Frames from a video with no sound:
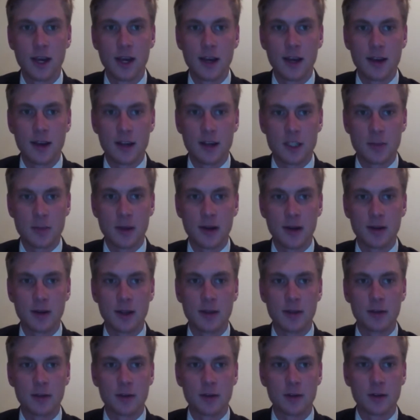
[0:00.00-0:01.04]
I aspire to have
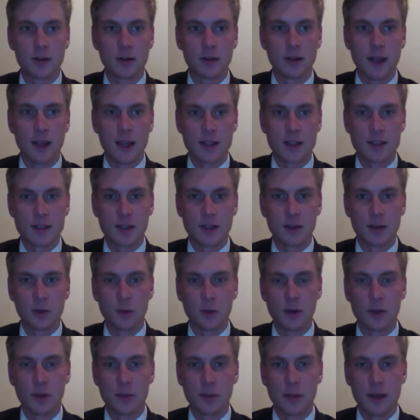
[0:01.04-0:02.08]
a career in asset or
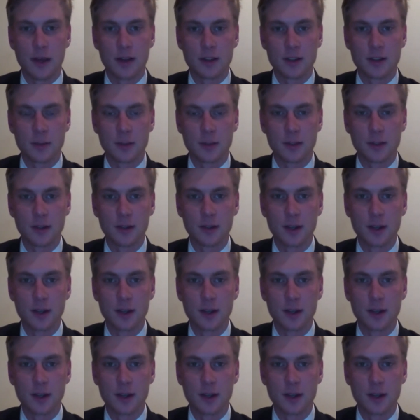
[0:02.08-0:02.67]
wealth management.